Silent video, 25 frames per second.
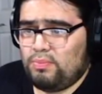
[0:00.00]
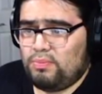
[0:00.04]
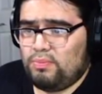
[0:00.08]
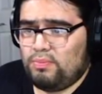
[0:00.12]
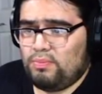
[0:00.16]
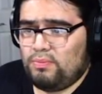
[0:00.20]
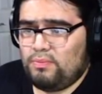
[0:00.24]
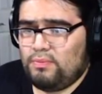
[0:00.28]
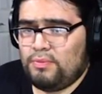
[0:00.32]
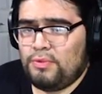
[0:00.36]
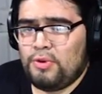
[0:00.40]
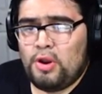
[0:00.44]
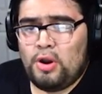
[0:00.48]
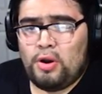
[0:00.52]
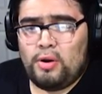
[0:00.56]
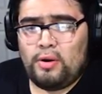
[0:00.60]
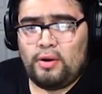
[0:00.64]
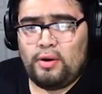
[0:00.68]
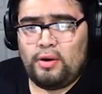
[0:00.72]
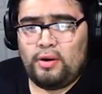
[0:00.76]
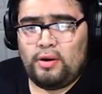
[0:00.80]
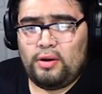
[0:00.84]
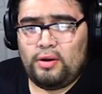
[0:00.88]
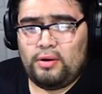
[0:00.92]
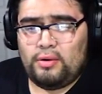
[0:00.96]
No,
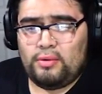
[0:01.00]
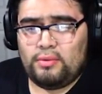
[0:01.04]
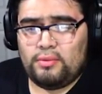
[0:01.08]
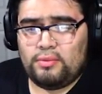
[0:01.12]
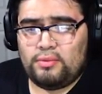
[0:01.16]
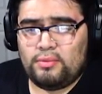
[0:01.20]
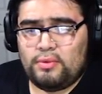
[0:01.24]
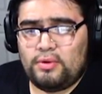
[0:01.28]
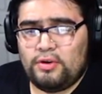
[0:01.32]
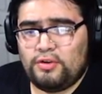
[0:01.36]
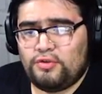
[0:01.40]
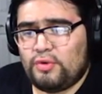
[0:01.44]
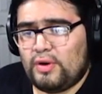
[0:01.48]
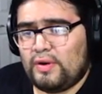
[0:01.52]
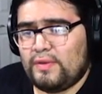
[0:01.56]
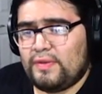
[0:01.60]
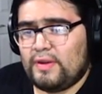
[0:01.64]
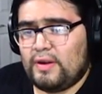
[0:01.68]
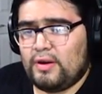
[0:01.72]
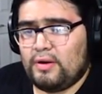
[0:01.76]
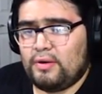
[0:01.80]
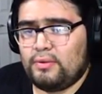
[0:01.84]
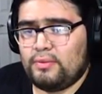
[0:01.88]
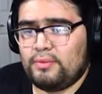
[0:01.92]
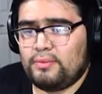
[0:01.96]
uh, it's right there.
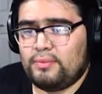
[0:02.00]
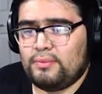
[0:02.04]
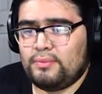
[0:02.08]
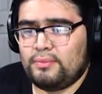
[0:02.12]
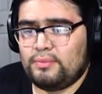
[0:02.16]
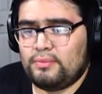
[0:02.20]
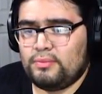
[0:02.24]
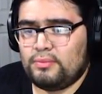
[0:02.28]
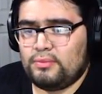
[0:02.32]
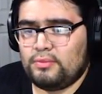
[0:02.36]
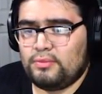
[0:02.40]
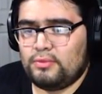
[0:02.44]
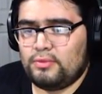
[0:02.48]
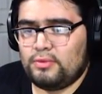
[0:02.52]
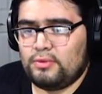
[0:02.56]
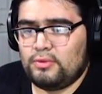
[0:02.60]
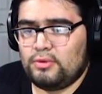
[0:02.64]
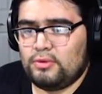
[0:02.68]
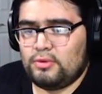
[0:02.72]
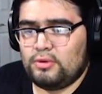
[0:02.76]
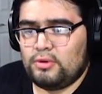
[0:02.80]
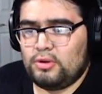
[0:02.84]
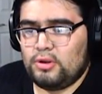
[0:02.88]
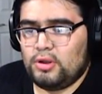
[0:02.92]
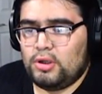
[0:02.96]
Tell us where the butcher
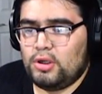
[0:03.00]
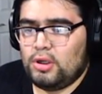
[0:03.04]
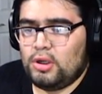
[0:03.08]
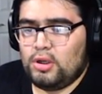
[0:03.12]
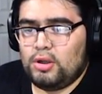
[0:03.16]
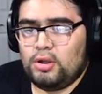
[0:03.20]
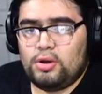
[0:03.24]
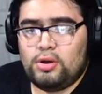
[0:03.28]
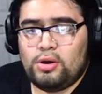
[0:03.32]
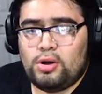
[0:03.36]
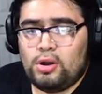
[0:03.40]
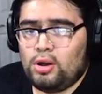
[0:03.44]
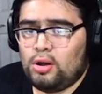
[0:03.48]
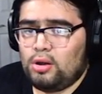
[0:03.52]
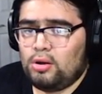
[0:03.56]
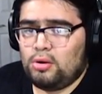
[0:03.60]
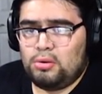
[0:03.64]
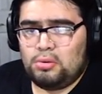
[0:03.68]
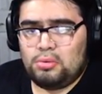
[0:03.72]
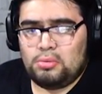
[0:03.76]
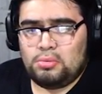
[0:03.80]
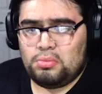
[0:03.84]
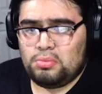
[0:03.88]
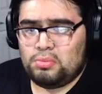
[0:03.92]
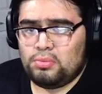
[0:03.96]
is. No,
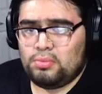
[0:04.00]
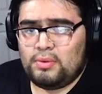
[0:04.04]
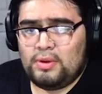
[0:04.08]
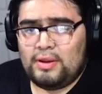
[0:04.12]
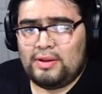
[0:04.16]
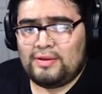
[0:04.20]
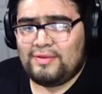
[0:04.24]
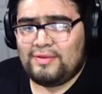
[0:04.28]
it's